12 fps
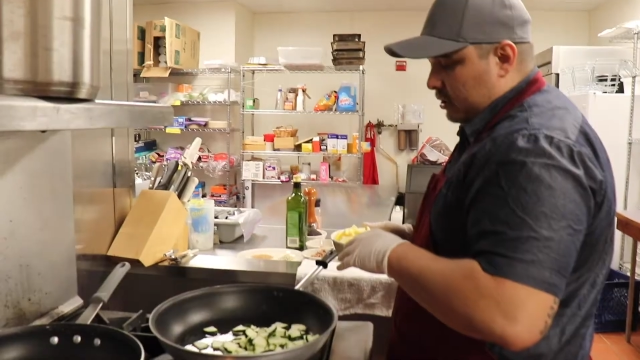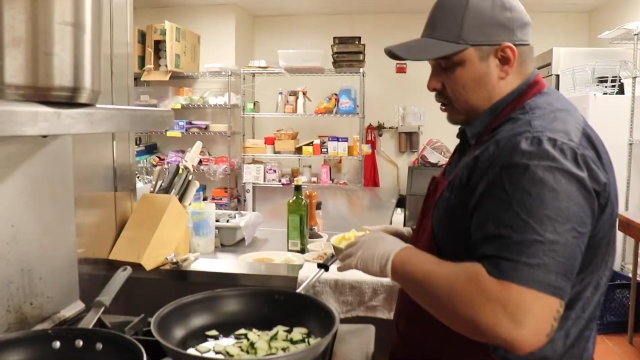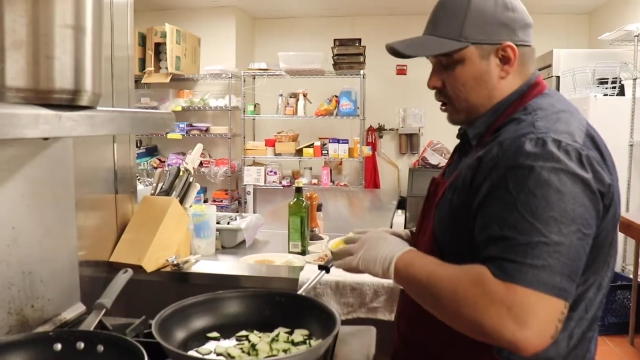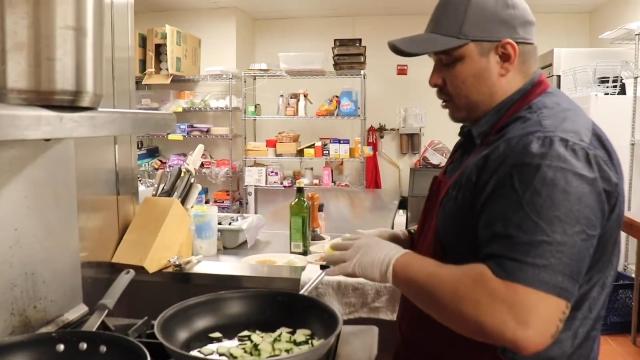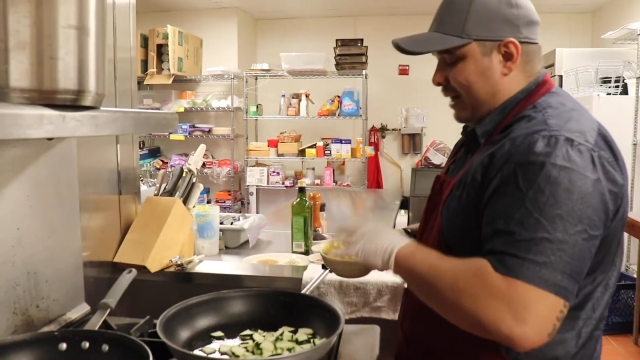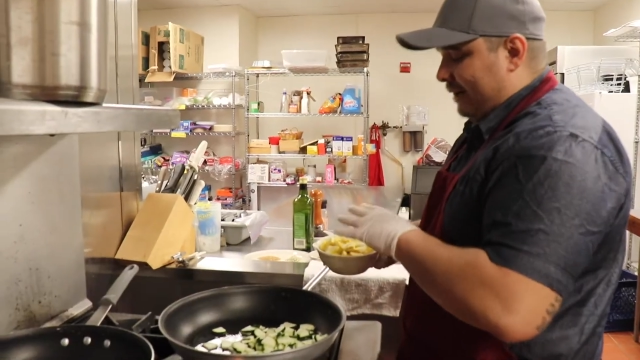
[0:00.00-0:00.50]

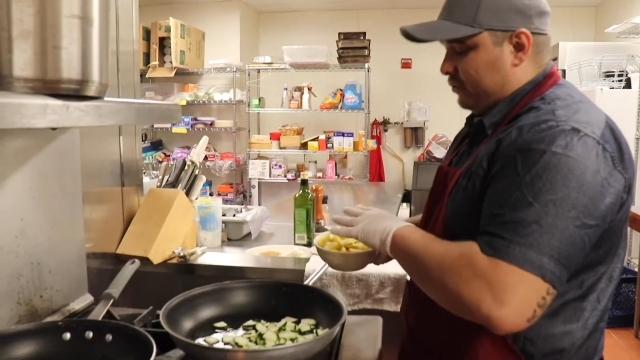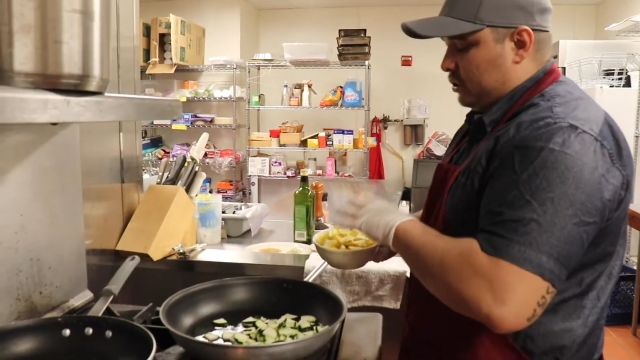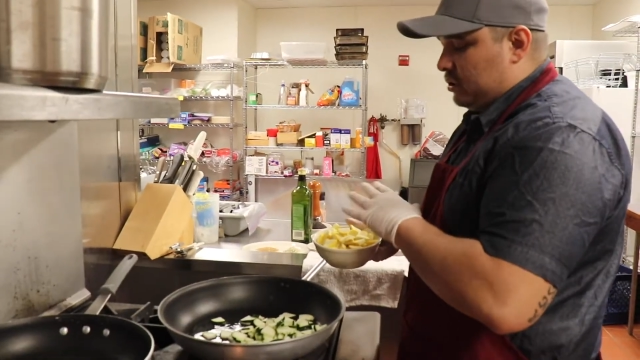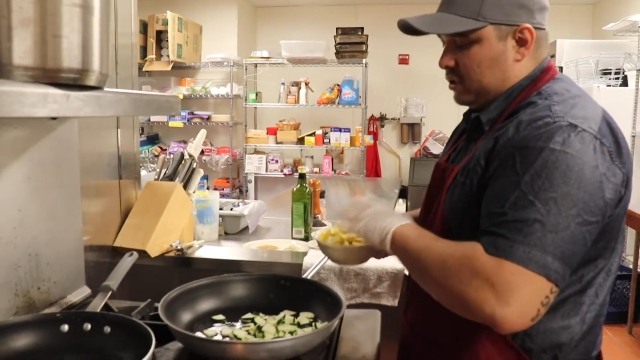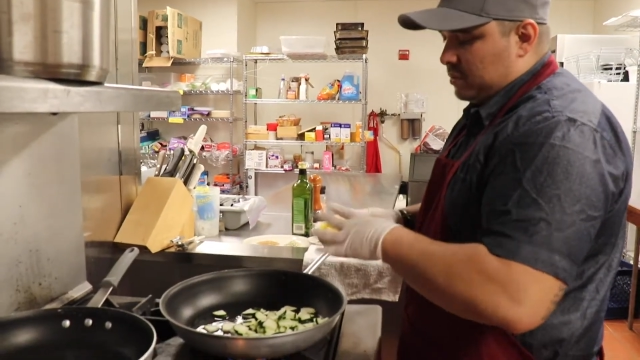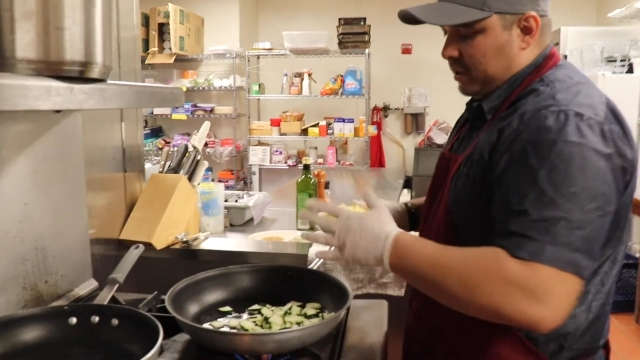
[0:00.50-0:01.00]
You don't have to
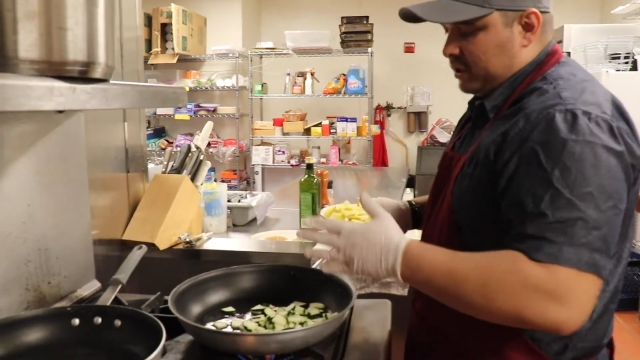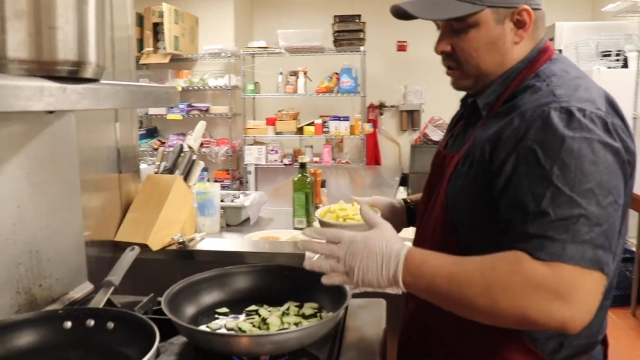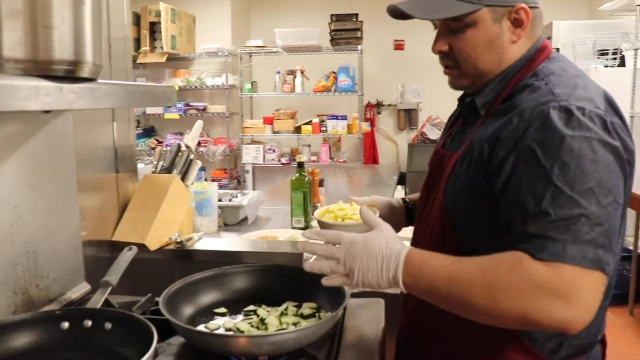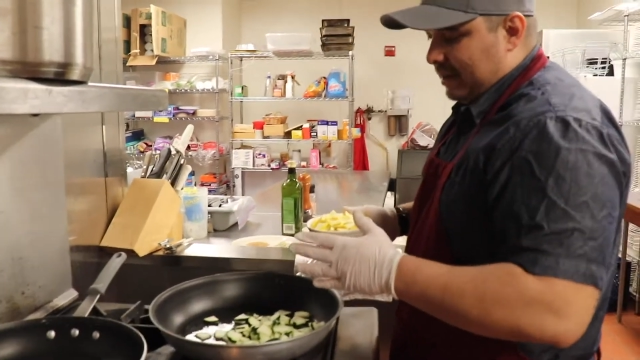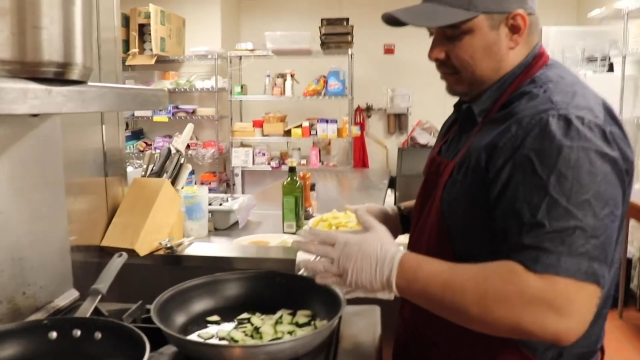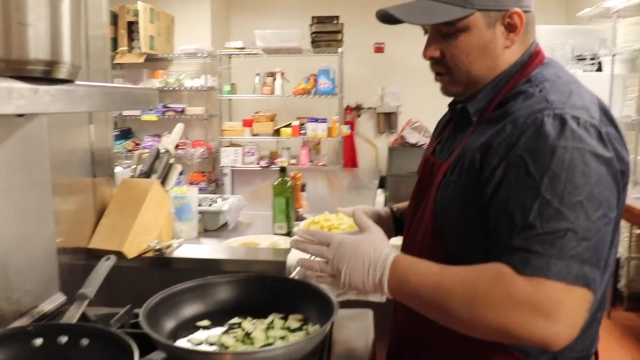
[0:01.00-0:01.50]
use as much
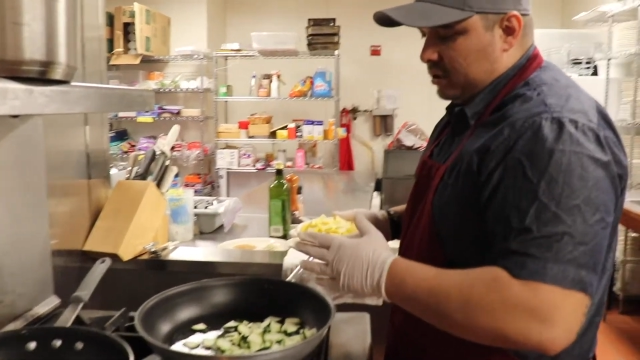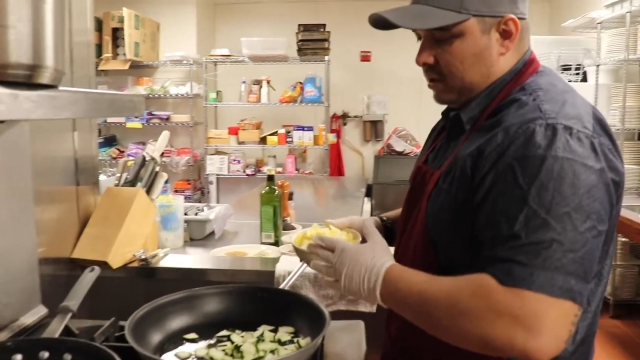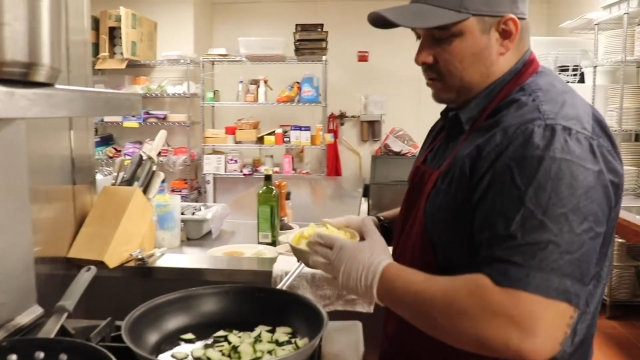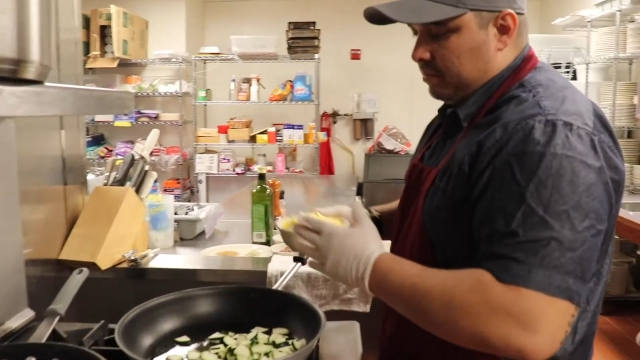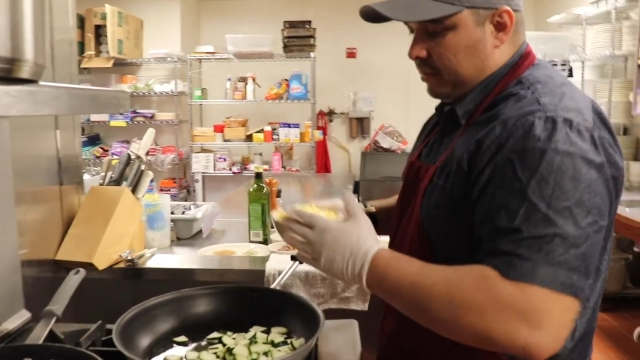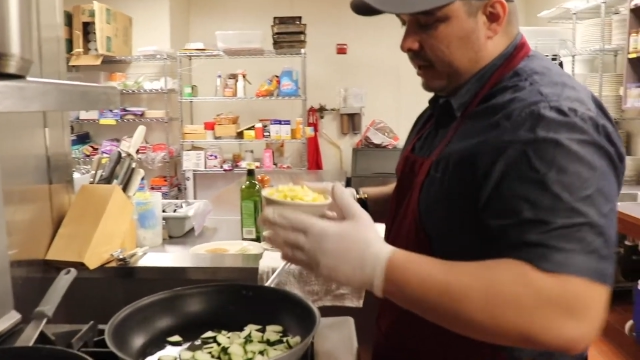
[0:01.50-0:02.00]
as I'm
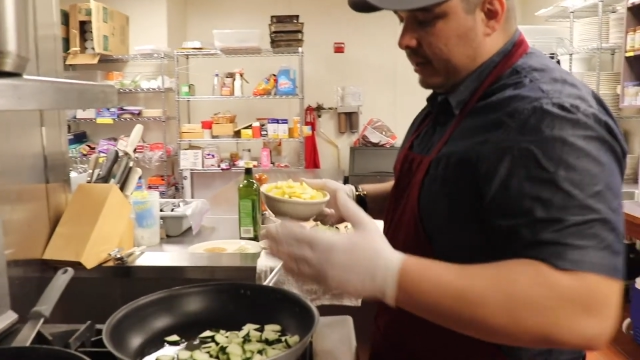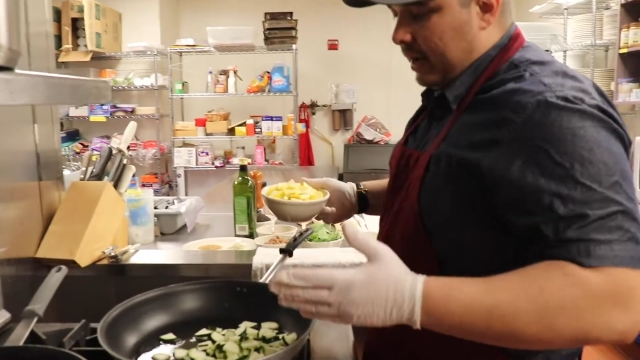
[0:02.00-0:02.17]
using, but